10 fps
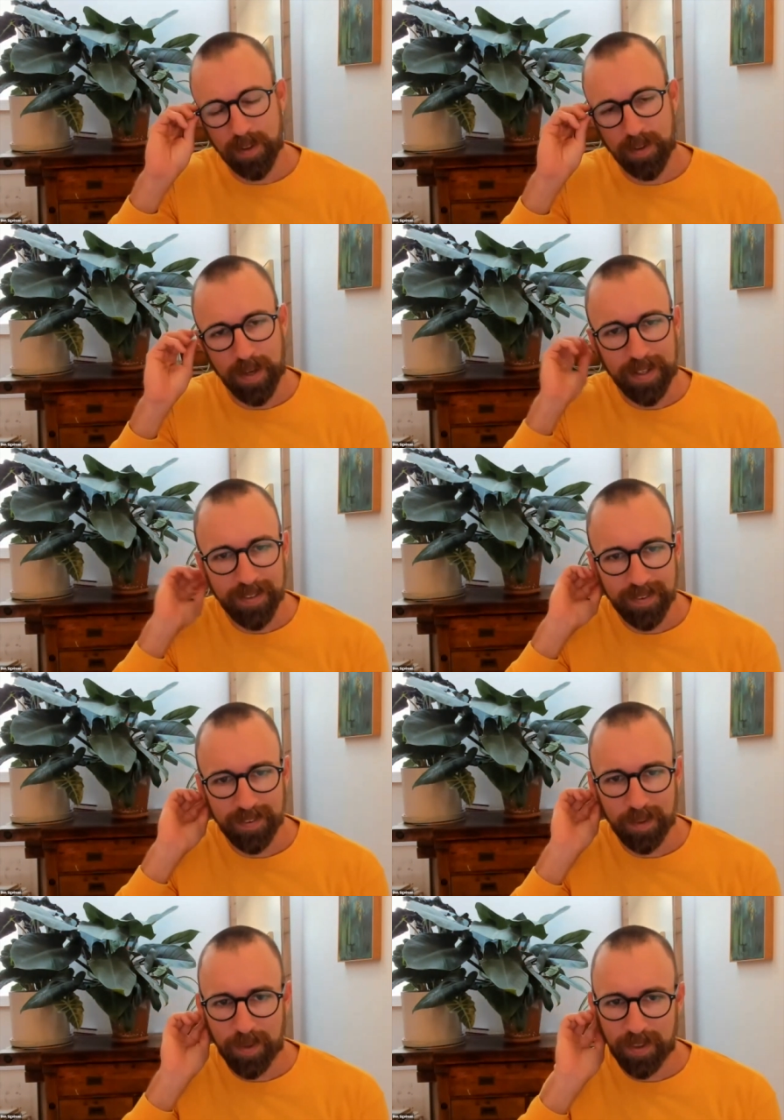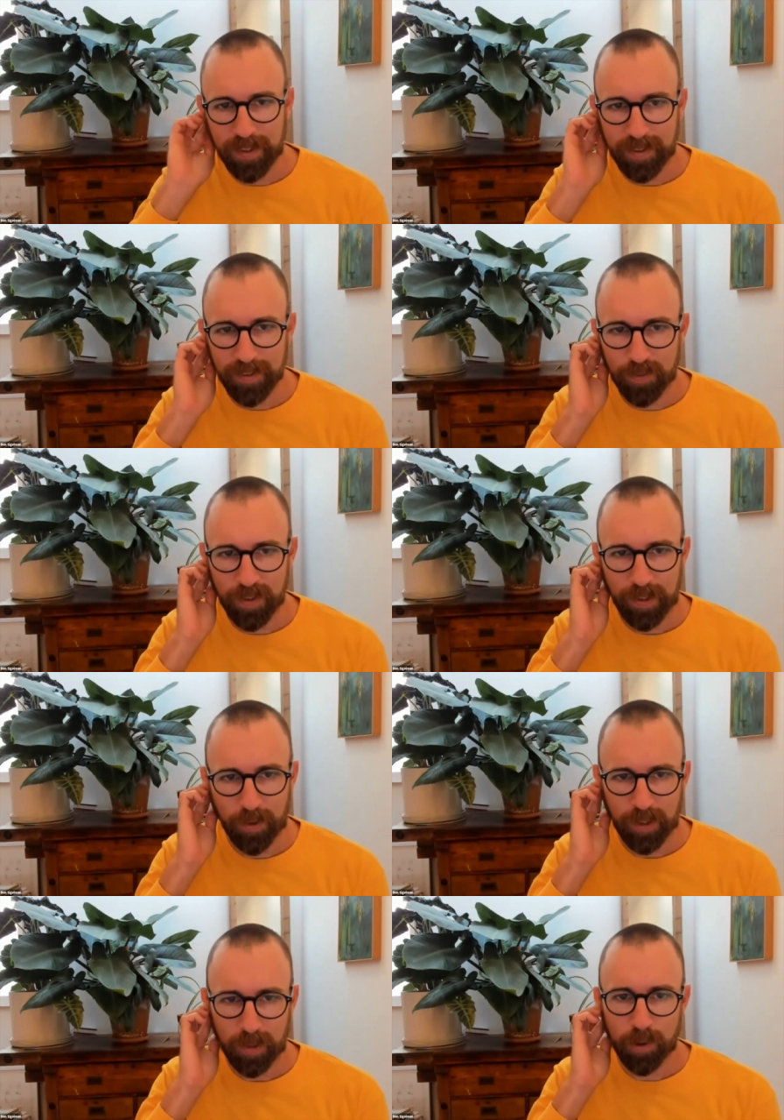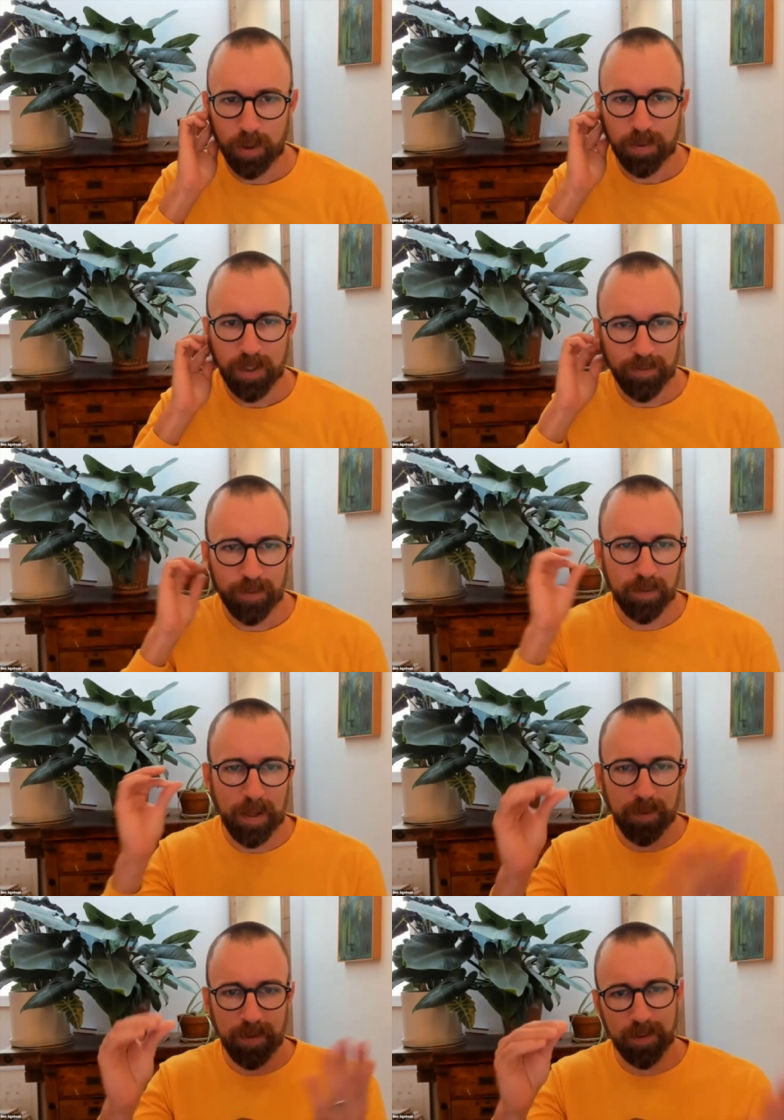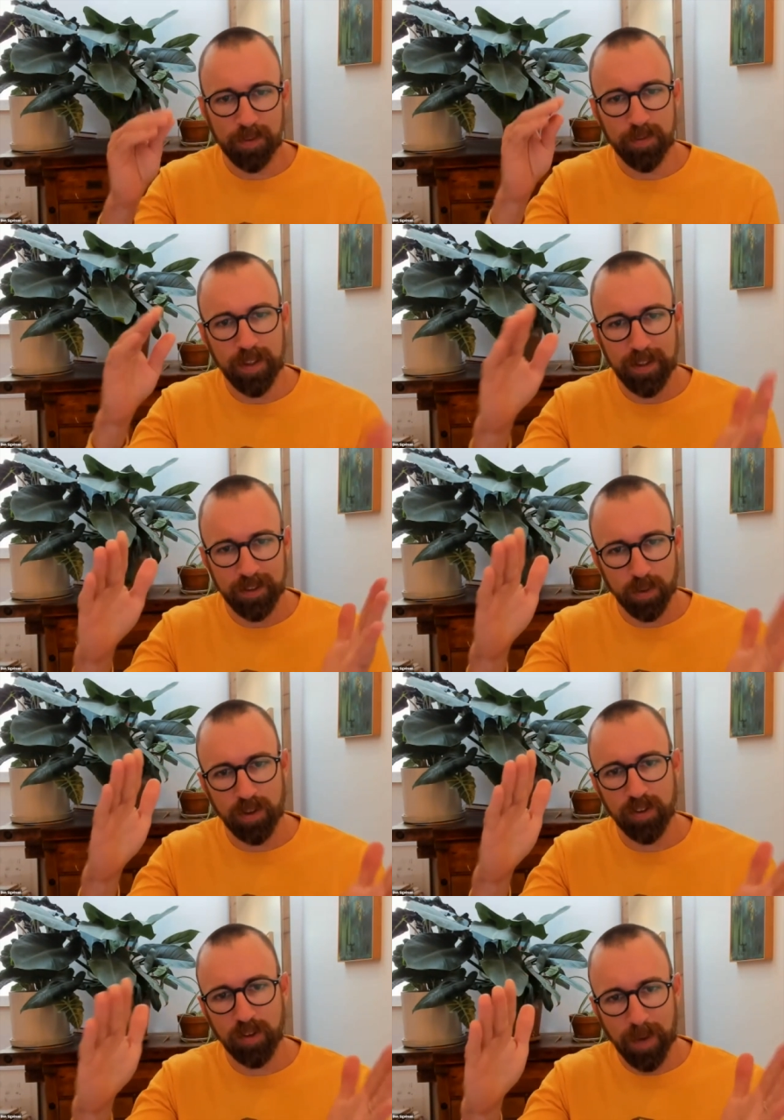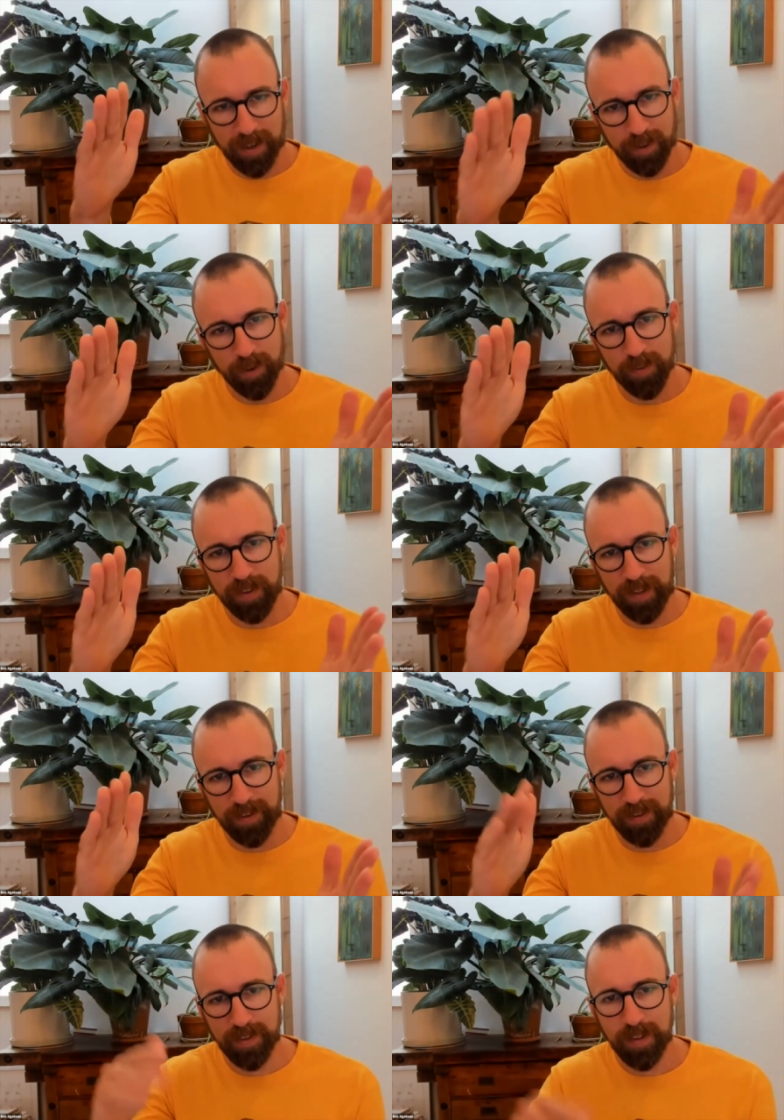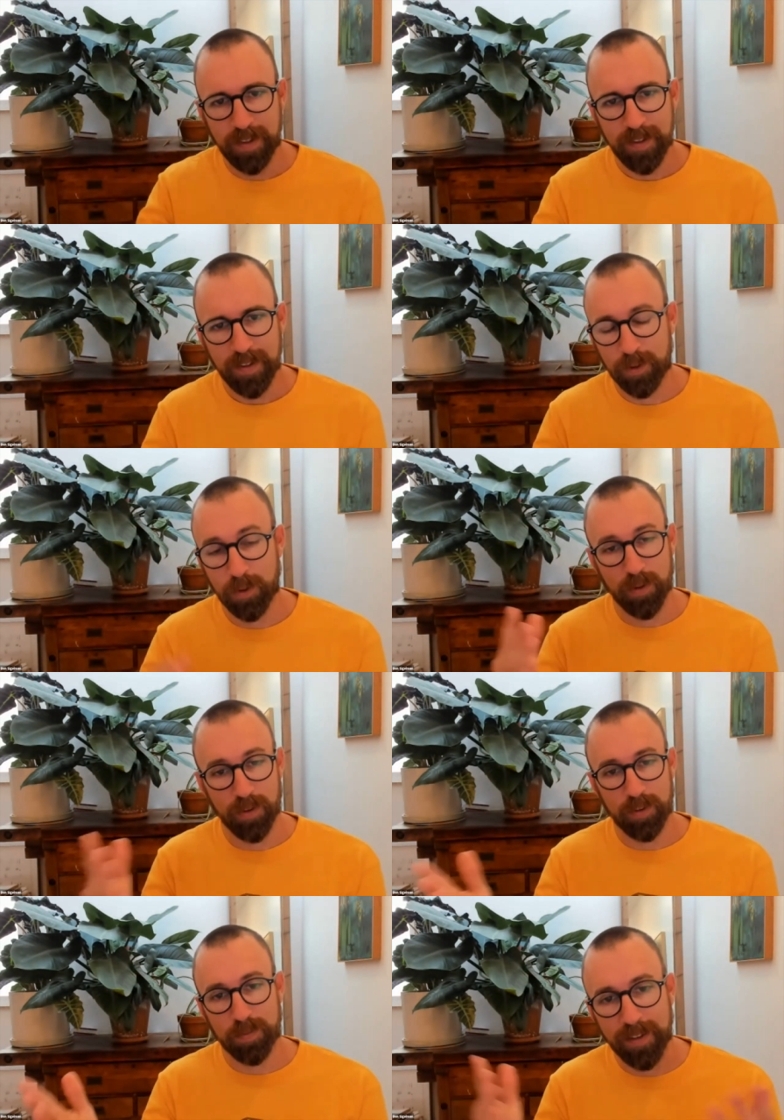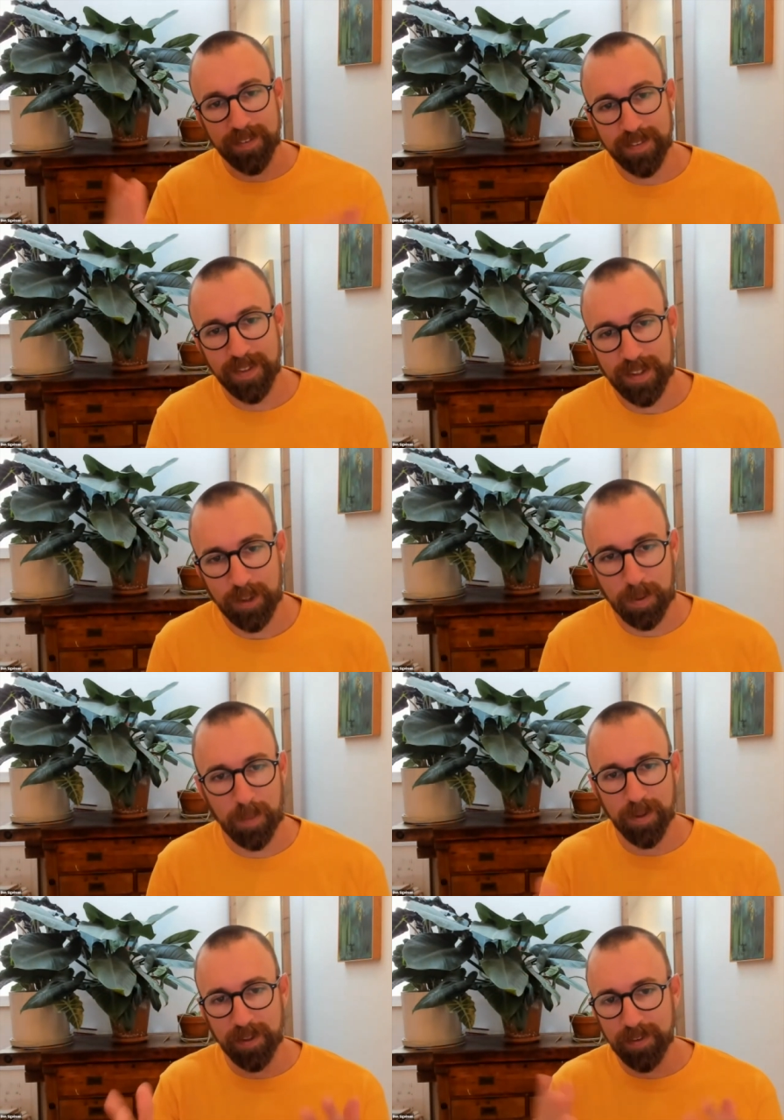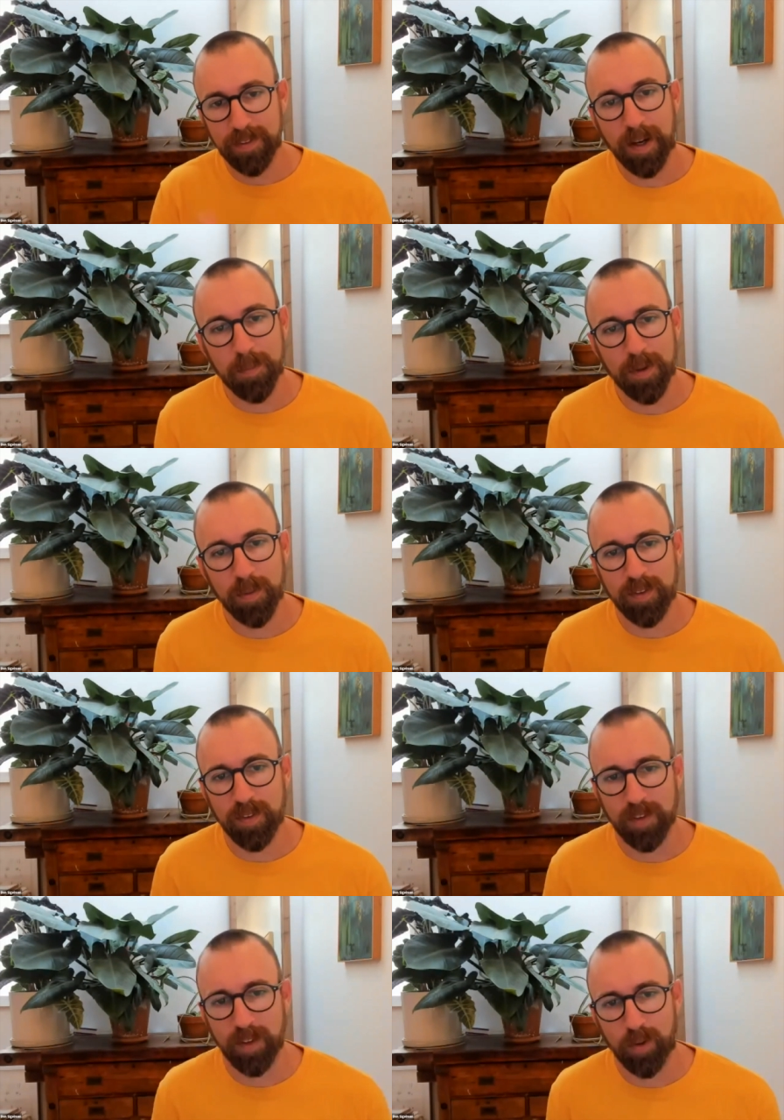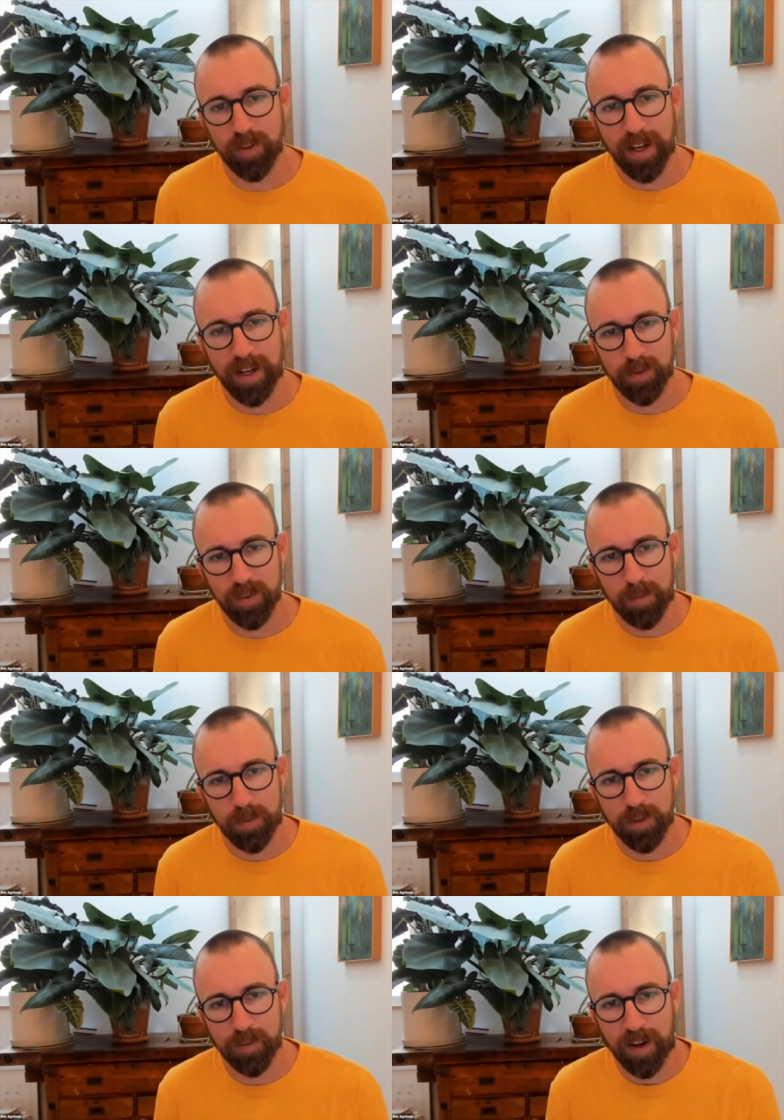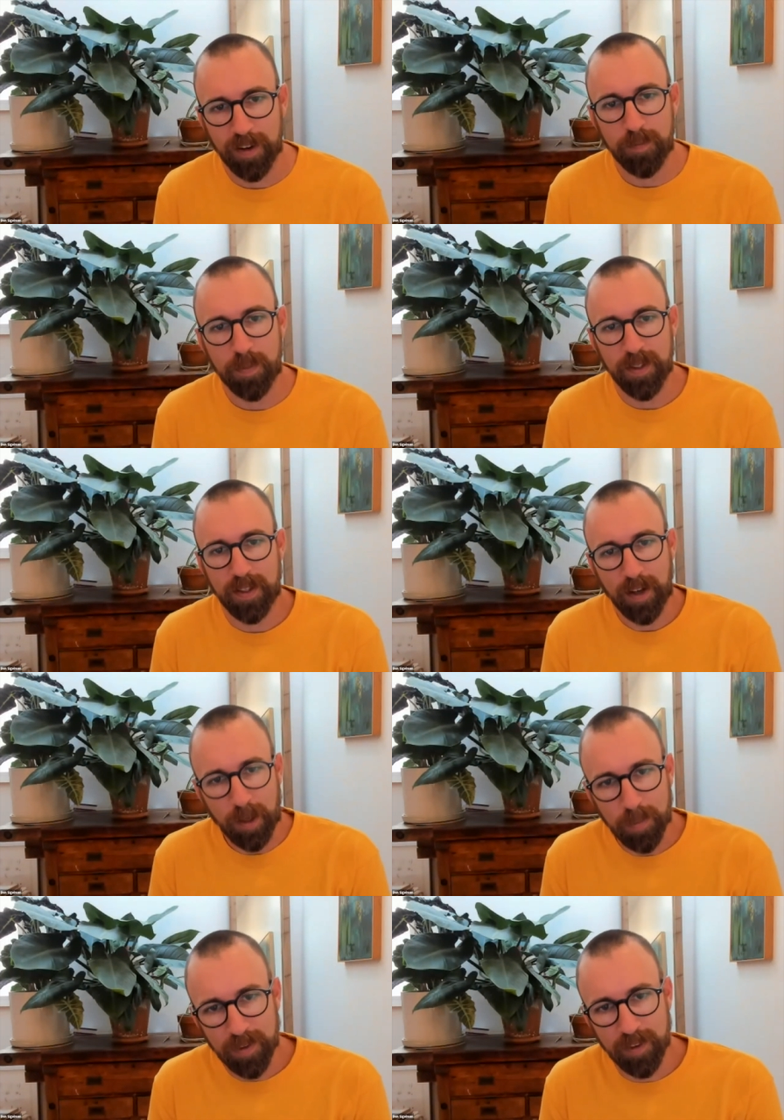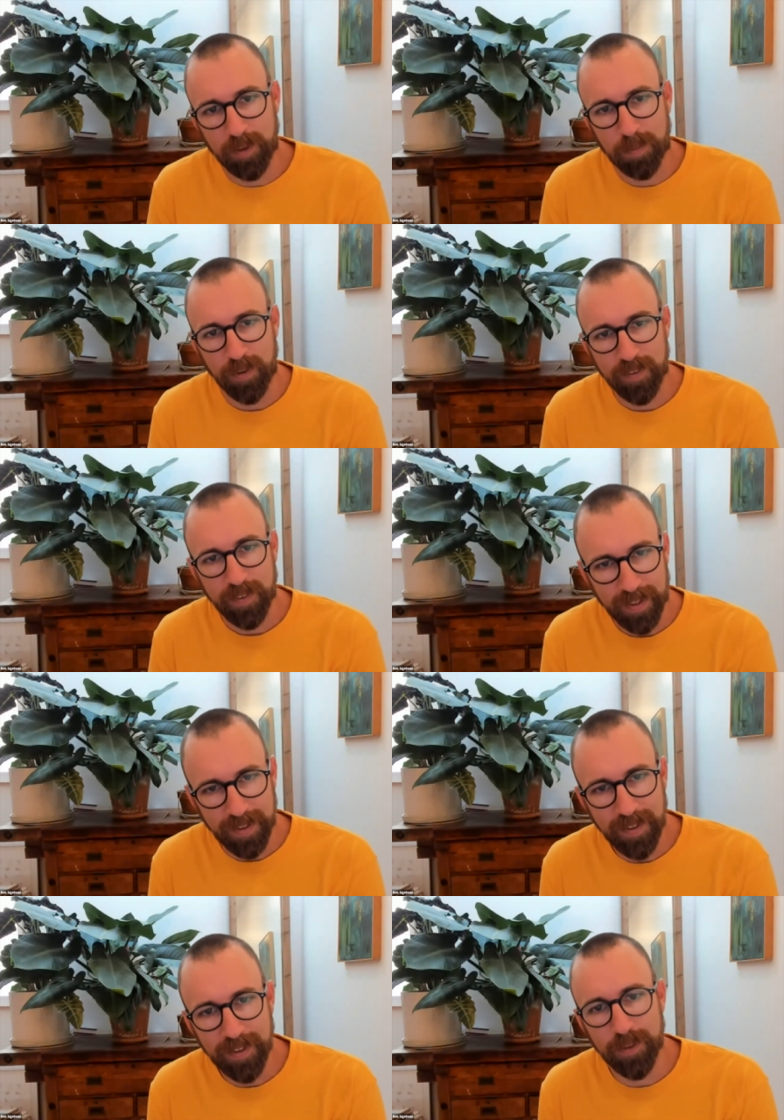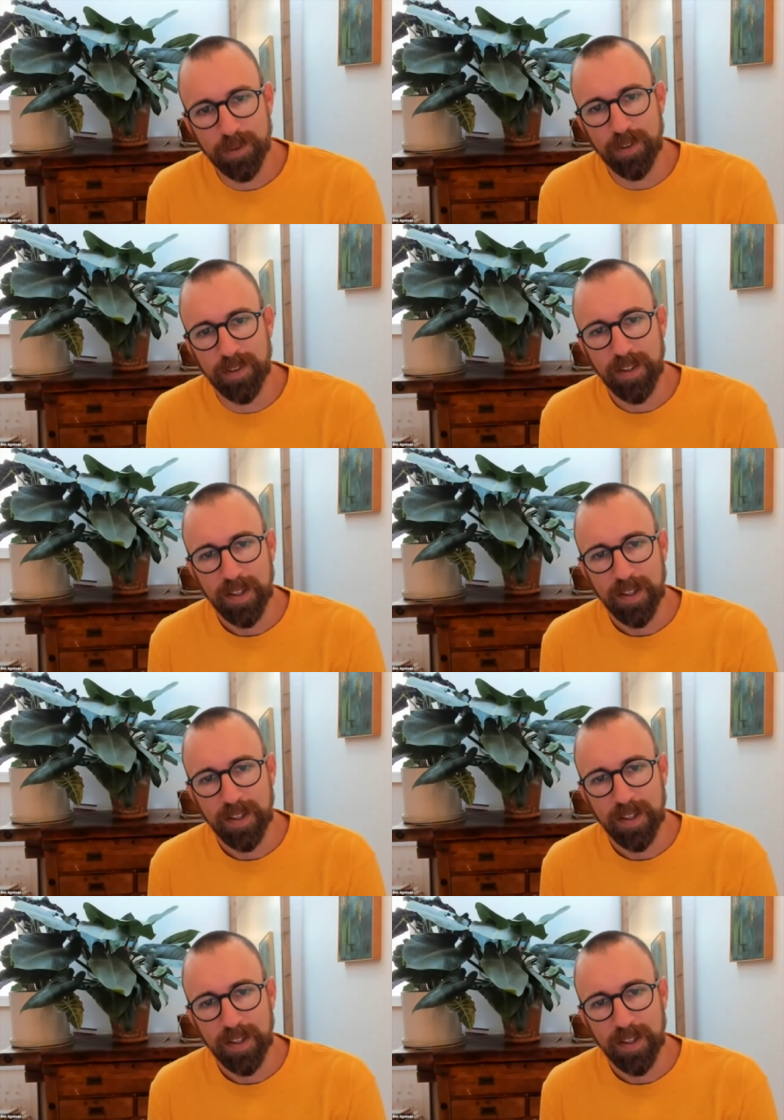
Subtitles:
any system I think is really only appropriate for maybe 3-ish orders of magnitude of scale. Google's processing, their public number, which is lower than the actual number, is 5 billion RPCs per second at Google.